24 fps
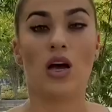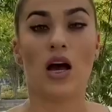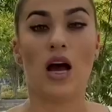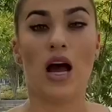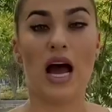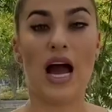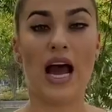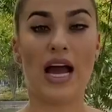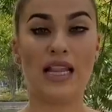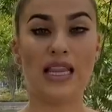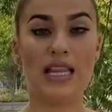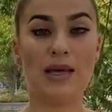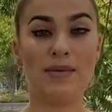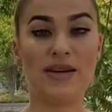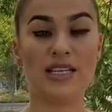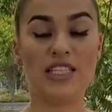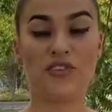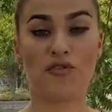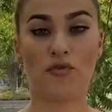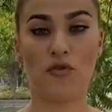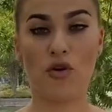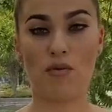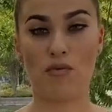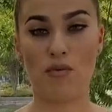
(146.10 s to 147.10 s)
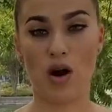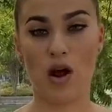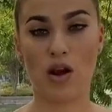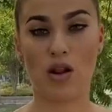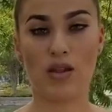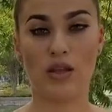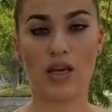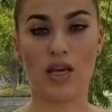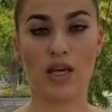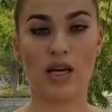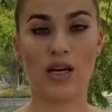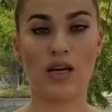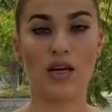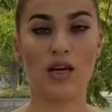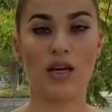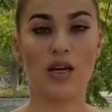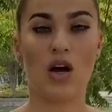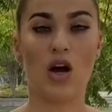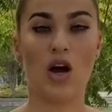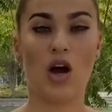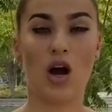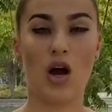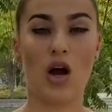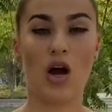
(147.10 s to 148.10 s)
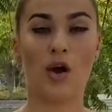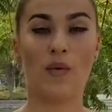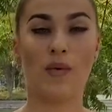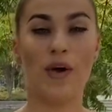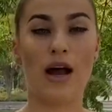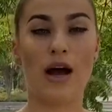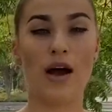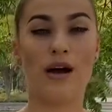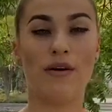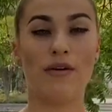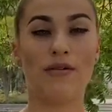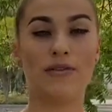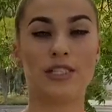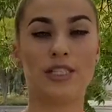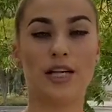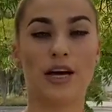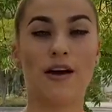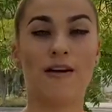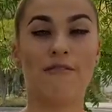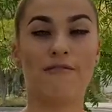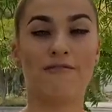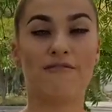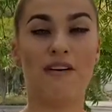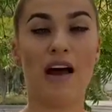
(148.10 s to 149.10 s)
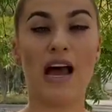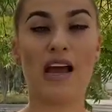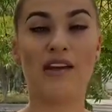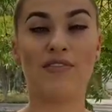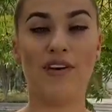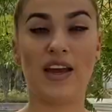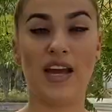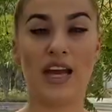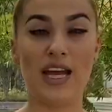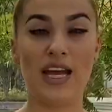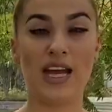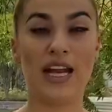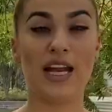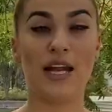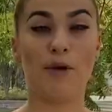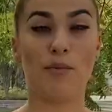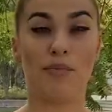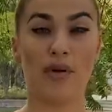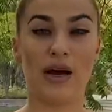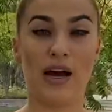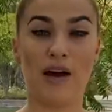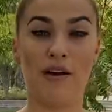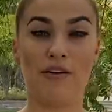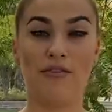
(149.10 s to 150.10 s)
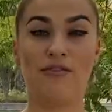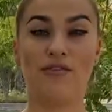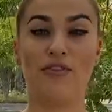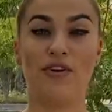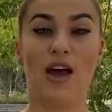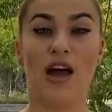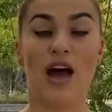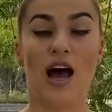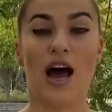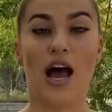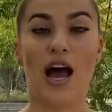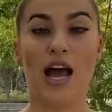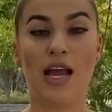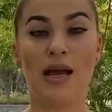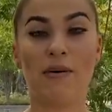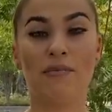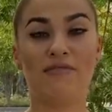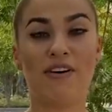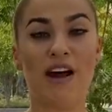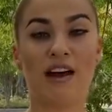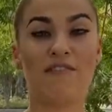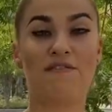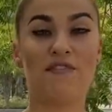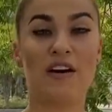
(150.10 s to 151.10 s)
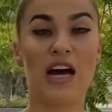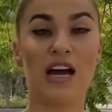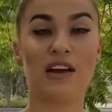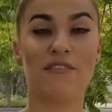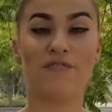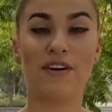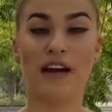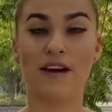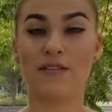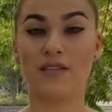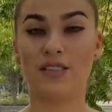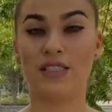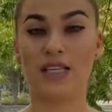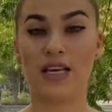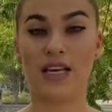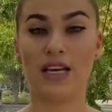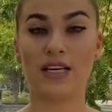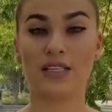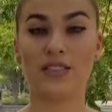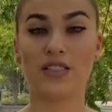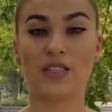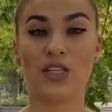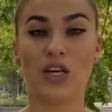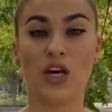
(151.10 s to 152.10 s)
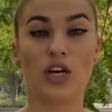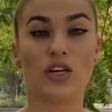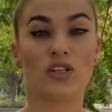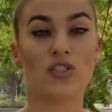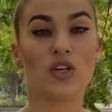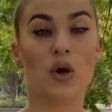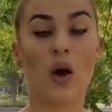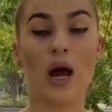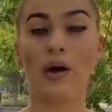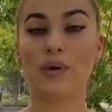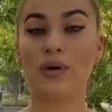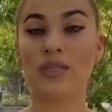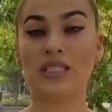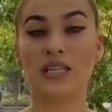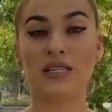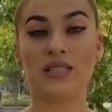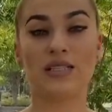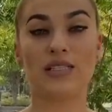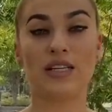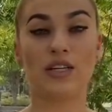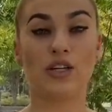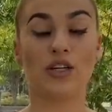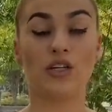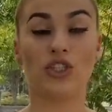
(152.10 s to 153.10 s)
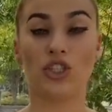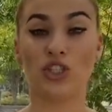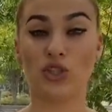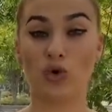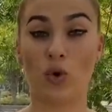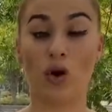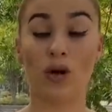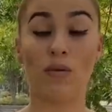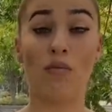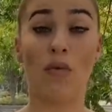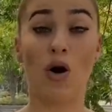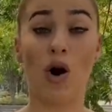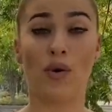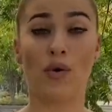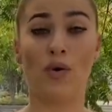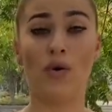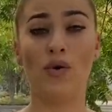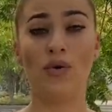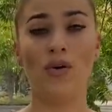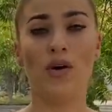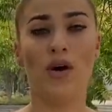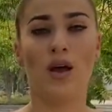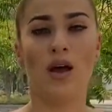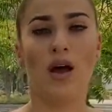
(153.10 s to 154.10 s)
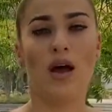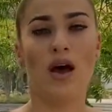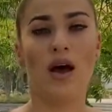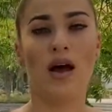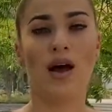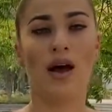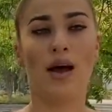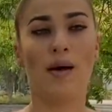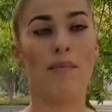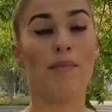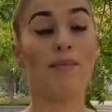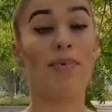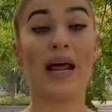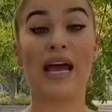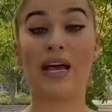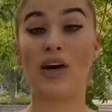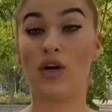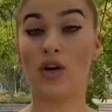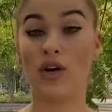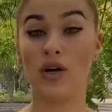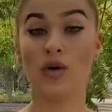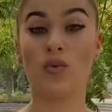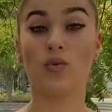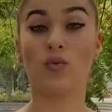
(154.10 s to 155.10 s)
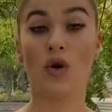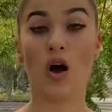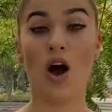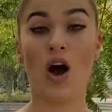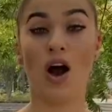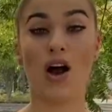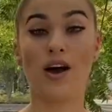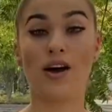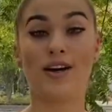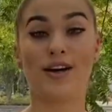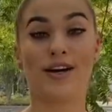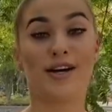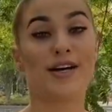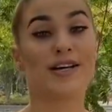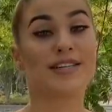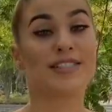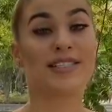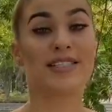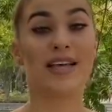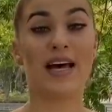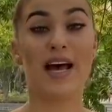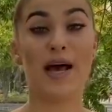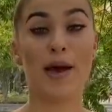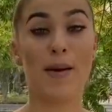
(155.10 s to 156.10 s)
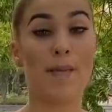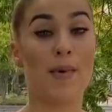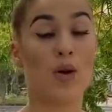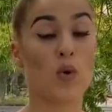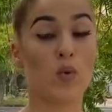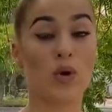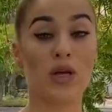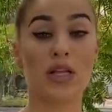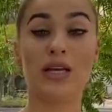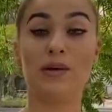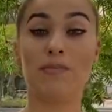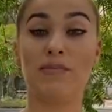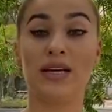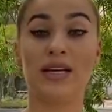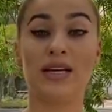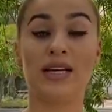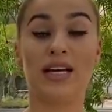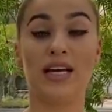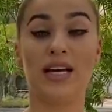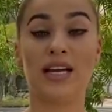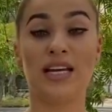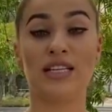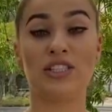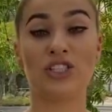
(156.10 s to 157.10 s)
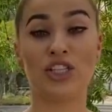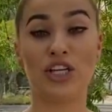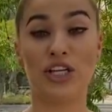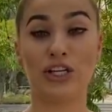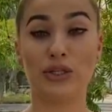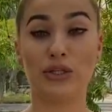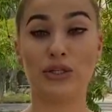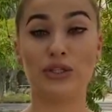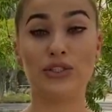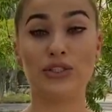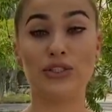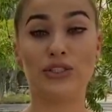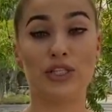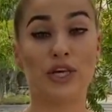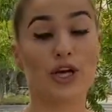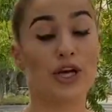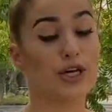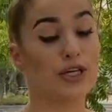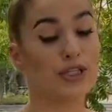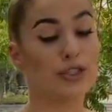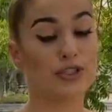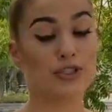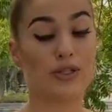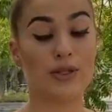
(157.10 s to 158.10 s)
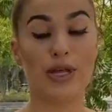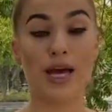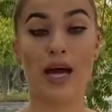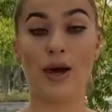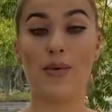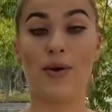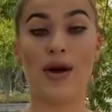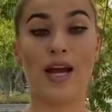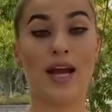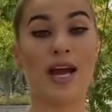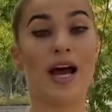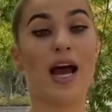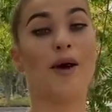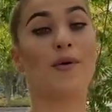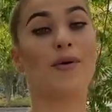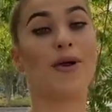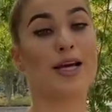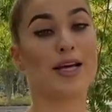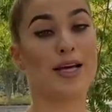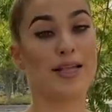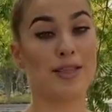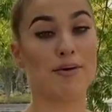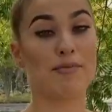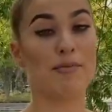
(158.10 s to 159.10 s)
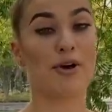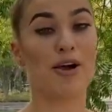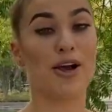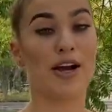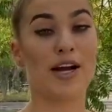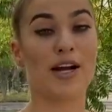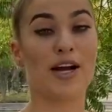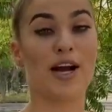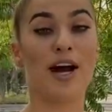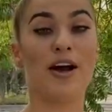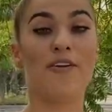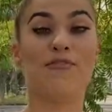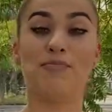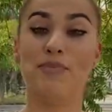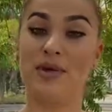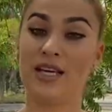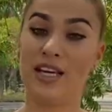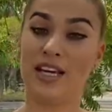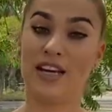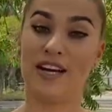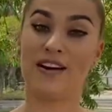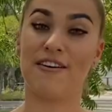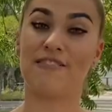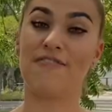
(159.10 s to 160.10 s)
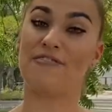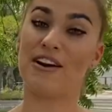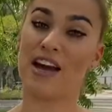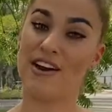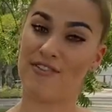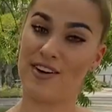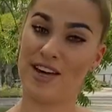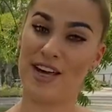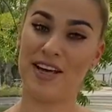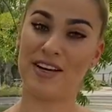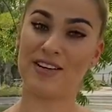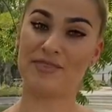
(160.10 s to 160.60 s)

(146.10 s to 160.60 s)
Height limits for modeling are around 5'8" and above. I am 5'5", 5'6", so I was considered a short model, but I could rock some really big inch heels, so that way I would hit the mark of being 5'8".